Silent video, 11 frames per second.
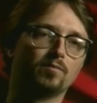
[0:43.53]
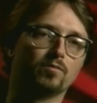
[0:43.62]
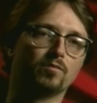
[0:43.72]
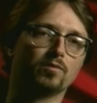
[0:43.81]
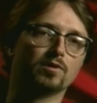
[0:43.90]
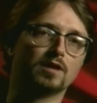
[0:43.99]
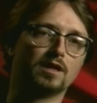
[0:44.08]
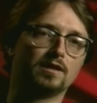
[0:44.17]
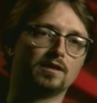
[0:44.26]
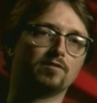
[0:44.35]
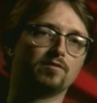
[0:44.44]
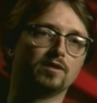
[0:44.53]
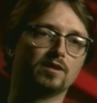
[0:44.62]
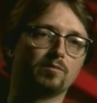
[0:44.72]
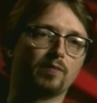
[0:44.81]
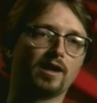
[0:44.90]
We're getting that feeling
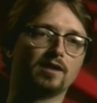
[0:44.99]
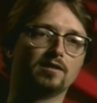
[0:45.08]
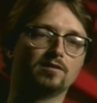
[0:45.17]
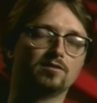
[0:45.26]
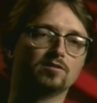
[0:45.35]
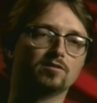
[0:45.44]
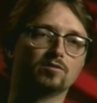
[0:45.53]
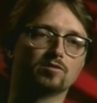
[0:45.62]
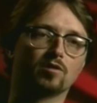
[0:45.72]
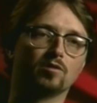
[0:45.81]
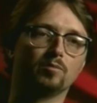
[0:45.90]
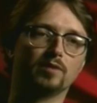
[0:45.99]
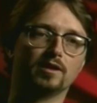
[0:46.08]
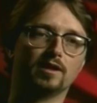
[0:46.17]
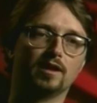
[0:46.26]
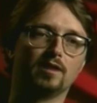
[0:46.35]
back into a solo play
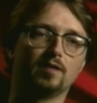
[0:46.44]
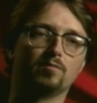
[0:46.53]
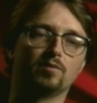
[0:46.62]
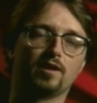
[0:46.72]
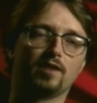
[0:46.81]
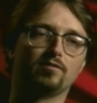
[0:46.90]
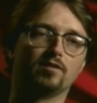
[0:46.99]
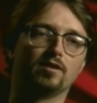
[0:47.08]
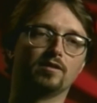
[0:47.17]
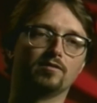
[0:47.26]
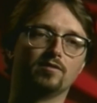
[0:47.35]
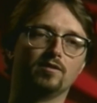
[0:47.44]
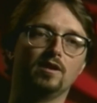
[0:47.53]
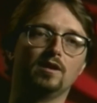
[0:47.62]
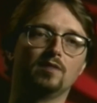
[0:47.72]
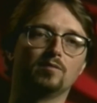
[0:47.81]
game with Half-Life,
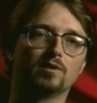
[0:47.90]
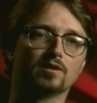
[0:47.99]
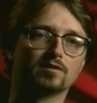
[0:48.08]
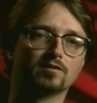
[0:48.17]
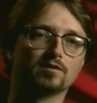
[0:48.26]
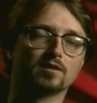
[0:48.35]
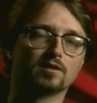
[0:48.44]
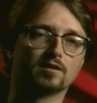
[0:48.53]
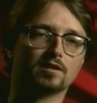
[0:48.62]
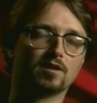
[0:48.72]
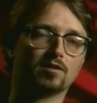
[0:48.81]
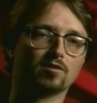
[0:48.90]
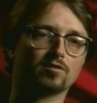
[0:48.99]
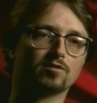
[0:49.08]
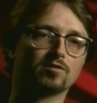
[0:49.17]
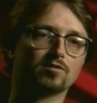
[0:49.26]
because the
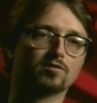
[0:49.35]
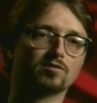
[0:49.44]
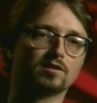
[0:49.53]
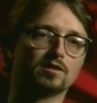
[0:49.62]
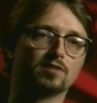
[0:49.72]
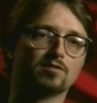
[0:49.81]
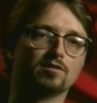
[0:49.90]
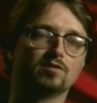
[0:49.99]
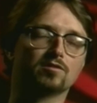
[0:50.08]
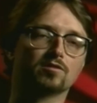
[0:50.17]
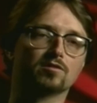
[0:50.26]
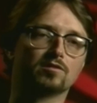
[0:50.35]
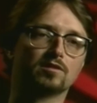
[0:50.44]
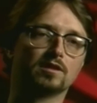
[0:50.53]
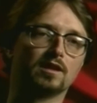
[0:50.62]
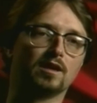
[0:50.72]
characters and the creatures in the
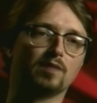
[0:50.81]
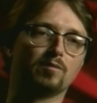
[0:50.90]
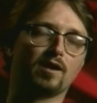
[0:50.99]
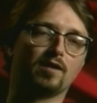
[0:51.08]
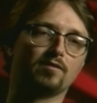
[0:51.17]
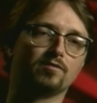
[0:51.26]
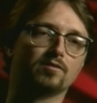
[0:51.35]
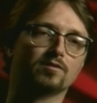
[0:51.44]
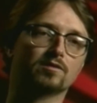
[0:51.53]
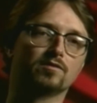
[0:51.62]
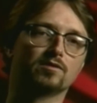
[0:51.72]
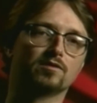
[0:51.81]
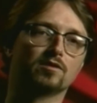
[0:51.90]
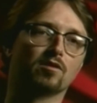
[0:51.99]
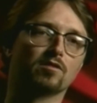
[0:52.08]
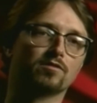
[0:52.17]
game have sufficient
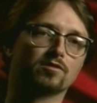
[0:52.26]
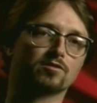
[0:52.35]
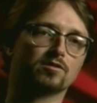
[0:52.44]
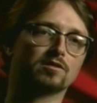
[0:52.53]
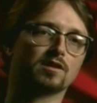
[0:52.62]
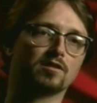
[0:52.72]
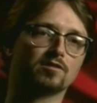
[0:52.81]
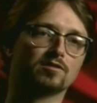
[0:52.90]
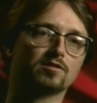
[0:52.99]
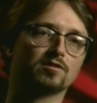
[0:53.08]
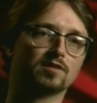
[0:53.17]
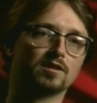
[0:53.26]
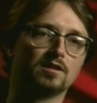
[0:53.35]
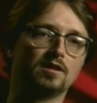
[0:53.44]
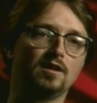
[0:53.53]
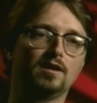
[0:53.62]
artificial intelligence that
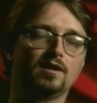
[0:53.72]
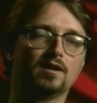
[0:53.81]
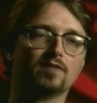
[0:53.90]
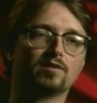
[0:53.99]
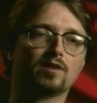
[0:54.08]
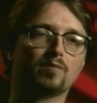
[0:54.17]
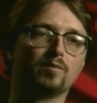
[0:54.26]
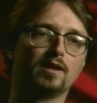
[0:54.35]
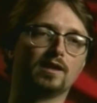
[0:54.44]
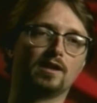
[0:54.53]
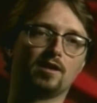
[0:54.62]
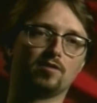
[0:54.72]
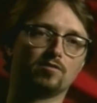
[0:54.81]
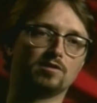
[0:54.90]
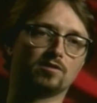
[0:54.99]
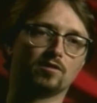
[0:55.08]
every time they encounter each
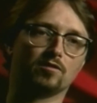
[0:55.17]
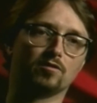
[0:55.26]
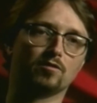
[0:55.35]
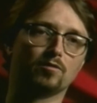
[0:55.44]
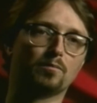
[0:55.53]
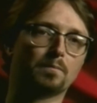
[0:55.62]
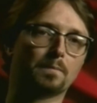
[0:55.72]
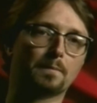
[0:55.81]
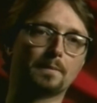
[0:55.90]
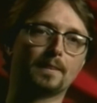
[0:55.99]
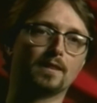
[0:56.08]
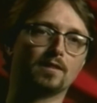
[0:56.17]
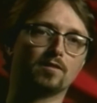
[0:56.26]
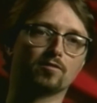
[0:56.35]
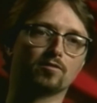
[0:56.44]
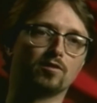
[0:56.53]
other, there's
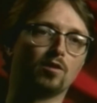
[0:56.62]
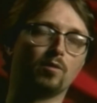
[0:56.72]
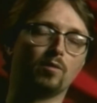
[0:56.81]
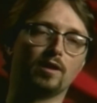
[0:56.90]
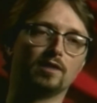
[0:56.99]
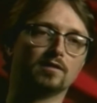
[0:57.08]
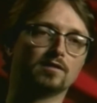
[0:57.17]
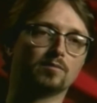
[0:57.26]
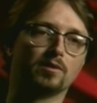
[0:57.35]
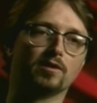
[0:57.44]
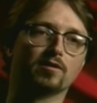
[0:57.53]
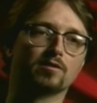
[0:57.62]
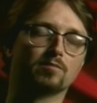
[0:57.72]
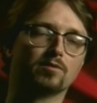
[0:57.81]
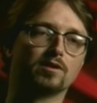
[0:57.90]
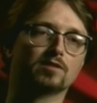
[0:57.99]
no way that the player can
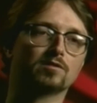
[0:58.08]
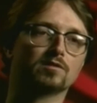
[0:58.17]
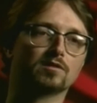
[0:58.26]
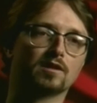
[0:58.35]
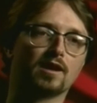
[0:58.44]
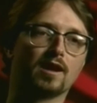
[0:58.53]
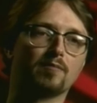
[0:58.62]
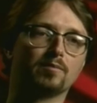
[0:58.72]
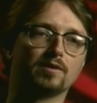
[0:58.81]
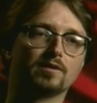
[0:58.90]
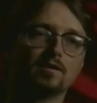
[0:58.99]
predict what's going to happen.